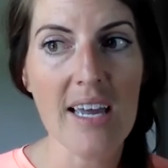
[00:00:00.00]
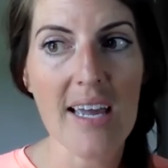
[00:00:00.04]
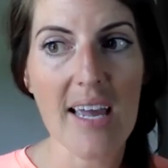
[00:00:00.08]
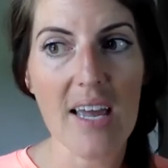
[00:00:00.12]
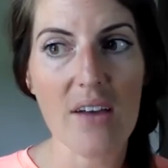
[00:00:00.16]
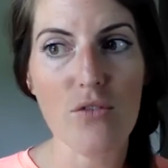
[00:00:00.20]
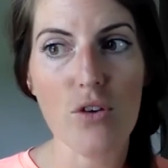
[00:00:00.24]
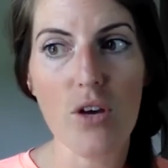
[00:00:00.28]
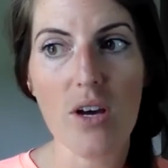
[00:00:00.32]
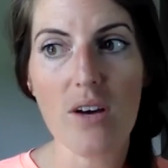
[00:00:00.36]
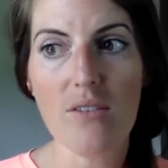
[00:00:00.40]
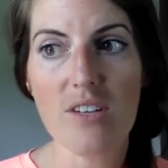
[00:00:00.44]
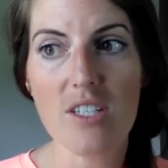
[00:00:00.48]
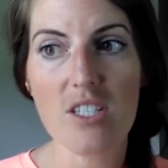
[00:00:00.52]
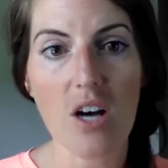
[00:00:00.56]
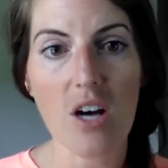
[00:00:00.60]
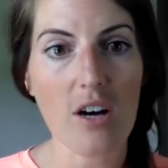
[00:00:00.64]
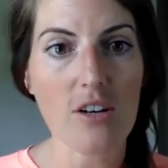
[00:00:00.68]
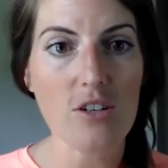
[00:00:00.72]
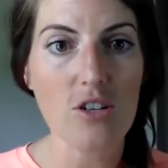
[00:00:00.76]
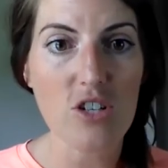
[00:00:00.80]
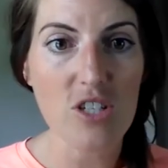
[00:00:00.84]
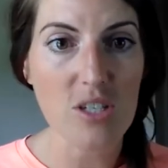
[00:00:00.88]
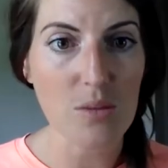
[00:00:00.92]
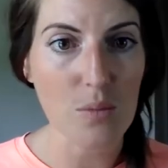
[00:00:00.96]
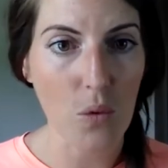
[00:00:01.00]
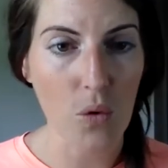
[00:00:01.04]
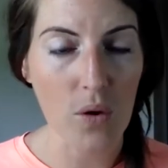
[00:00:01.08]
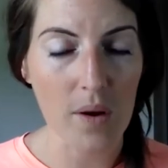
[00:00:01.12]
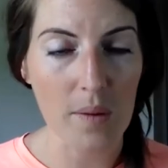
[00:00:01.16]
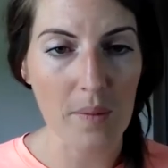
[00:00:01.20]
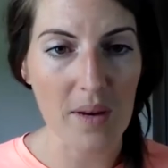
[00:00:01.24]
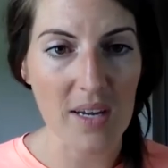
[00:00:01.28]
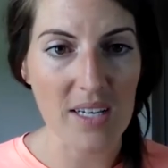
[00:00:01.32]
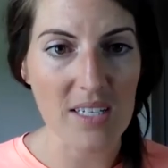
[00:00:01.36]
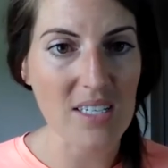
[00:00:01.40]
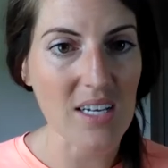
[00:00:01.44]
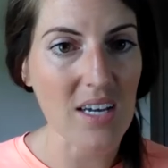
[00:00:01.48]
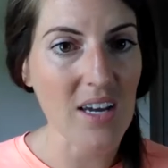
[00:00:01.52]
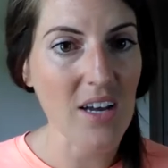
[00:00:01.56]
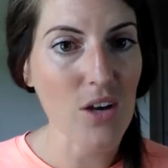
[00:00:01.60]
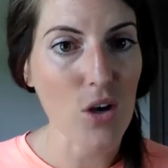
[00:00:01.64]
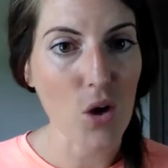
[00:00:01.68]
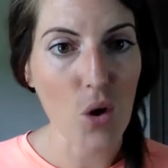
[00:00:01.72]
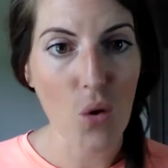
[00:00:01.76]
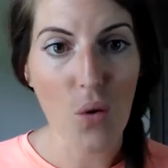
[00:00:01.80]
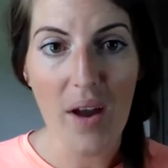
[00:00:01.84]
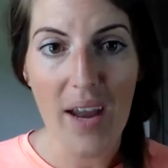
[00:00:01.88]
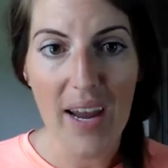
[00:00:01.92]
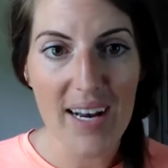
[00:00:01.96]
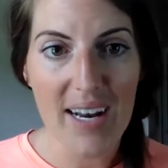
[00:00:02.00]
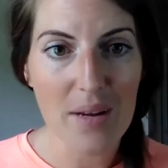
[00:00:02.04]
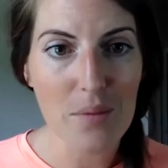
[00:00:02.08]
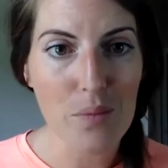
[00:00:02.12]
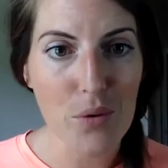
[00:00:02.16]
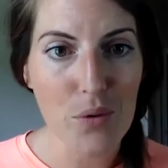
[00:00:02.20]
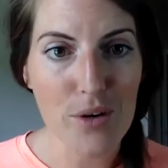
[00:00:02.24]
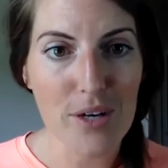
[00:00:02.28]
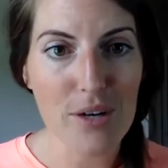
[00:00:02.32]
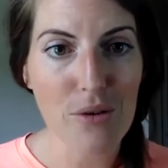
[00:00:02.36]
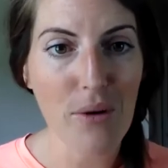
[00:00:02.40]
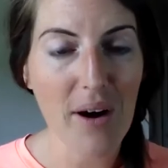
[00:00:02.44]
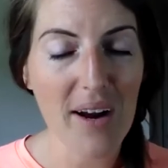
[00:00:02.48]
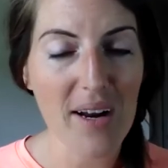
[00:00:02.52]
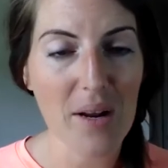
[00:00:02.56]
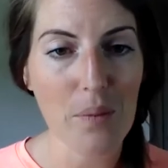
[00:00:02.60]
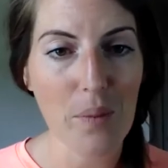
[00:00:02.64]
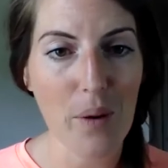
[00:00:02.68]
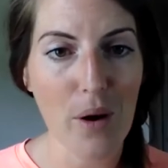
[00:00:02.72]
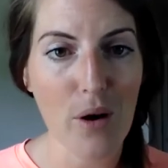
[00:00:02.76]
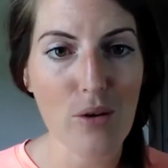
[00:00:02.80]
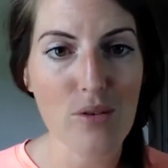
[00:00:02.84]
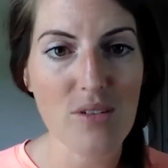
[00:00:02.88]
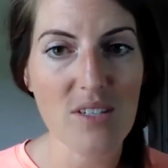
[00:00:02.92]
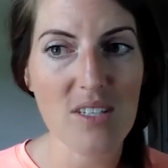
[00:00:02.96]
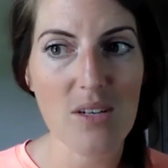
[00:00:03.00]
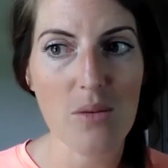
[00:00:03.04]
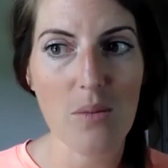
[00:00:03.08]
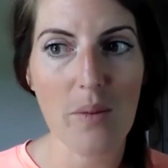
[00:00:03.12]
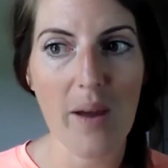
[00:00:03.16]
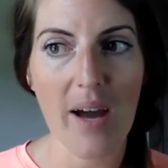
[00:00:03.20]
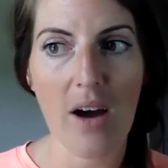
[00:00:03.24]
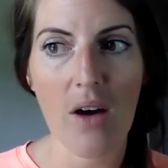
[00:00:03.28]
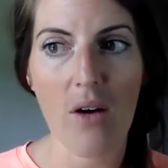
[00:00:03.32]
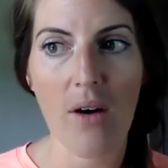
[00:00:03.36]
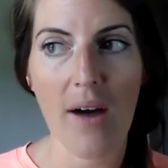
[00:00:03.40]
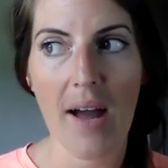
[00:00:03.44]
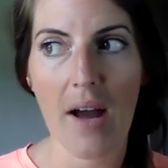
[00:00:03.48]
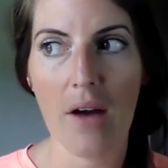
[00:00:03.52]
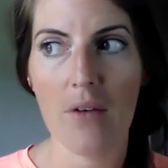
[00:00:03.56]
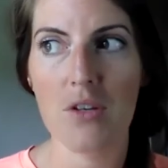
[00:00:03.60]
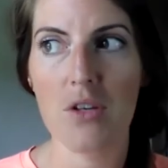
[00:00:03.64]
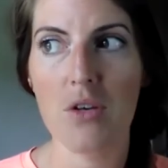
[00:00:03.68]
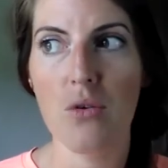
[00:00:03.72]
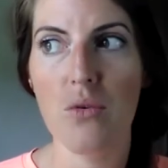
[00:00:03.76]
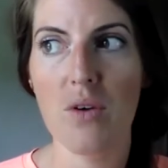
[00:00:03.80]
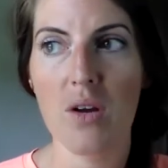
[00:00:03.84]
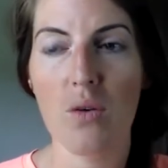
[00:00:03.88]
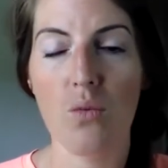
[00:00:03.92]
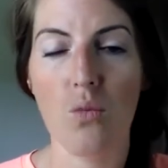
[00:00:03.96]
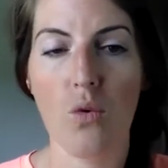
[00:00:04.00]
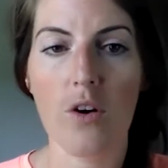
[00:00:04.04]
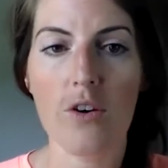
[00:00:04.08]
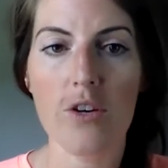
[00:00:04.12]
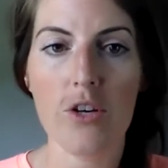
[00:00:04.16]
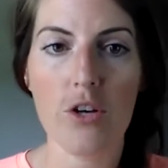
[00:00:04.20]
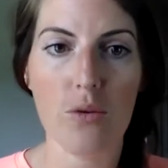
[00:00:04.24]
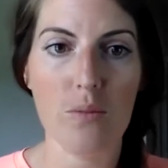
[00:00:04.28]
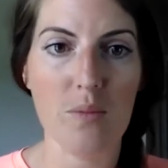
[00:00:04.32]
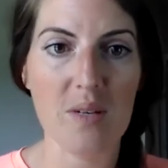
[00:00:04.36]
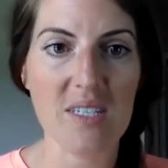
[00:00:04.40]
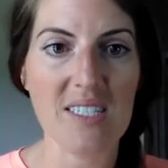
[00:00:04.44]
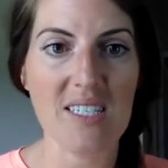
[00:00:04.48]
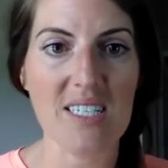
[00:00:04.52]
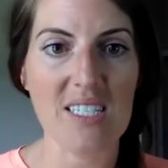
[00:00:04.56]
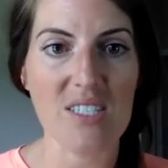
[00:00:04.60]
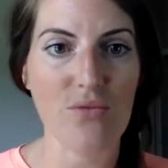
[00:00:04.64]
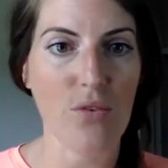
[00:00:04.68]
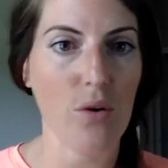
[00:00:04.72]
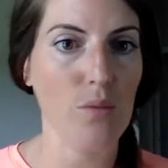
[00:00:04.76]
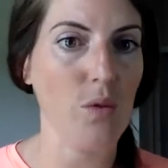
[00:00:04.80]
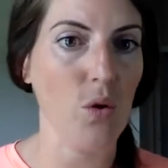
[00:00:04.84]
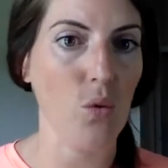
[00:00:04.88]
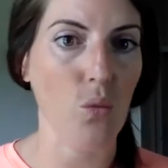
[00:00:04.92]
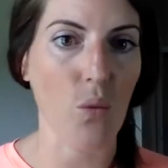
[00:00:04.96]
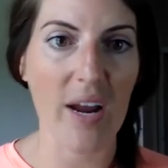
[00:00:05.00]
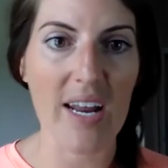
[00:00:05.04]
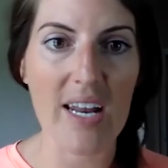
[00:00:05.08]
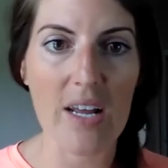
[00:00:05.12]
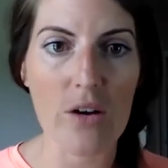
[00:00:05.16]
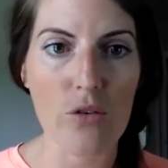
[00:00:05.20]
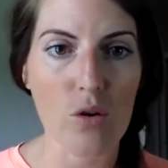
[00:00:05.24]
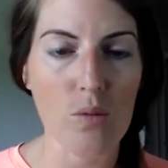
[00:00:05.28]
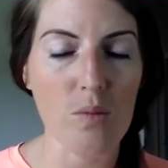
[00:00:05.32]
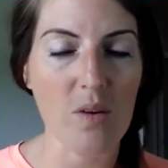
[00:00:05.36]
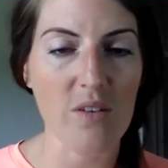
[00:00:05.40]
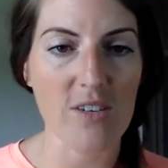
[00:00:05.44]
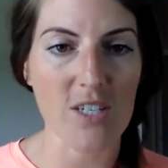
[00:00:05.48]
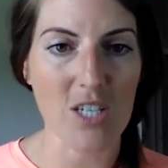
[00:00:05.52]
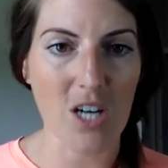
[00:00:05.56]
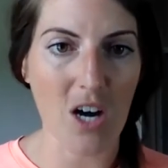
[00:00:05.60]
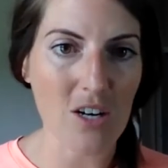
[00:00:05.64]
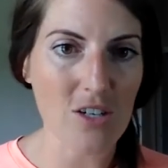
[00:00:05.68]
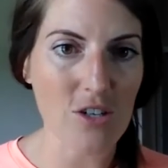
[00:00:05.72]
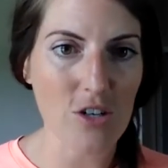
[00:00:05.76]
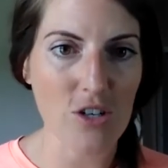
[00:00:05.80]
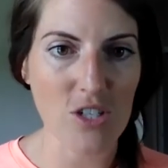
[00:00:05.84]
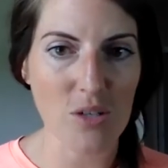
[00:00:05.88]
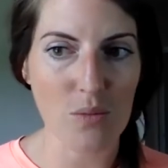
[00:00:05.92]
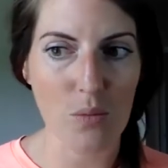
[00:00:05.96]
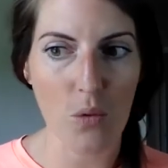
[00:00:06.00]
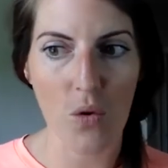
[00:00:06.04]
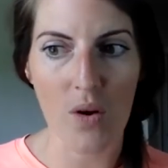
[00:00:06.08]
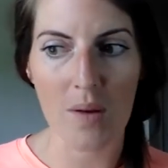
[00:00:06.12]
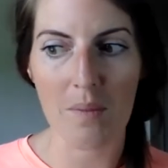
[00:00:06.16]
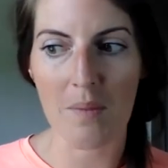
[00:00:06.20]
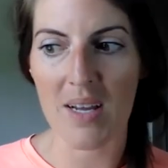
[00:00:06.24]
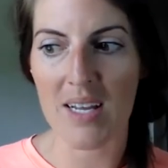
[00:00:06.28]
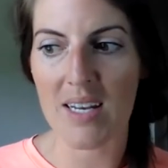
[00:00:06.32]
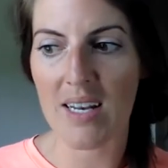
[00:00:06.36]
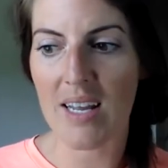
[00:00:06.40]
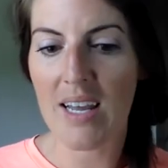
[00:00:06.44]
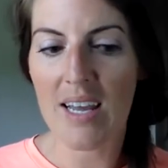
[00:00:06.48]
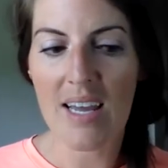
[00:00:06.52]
If you have a doctor's appointment, go ahead and pre-write a post about how you can work your business from the waiting room of a doctor's appointment.